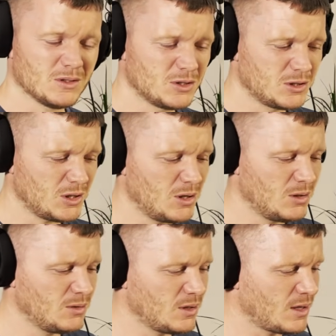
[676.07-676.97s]
Shout
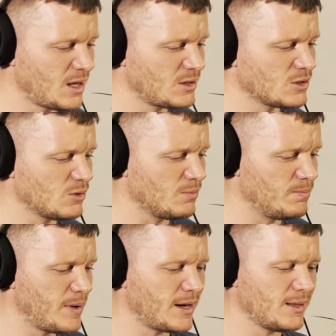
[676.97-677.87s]
out to Angelo
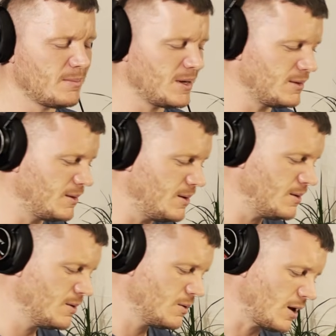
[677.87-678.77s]
Badalamenti,
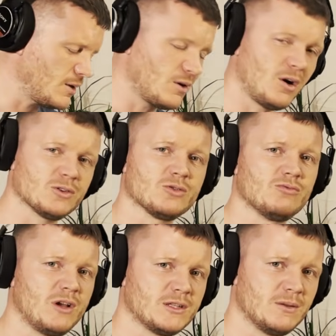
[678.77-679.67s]
and also
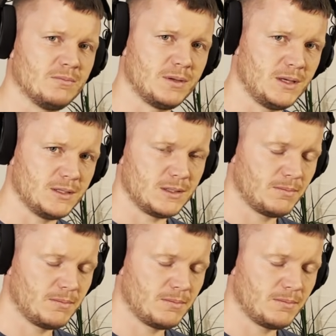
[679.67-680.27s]
rest in peace.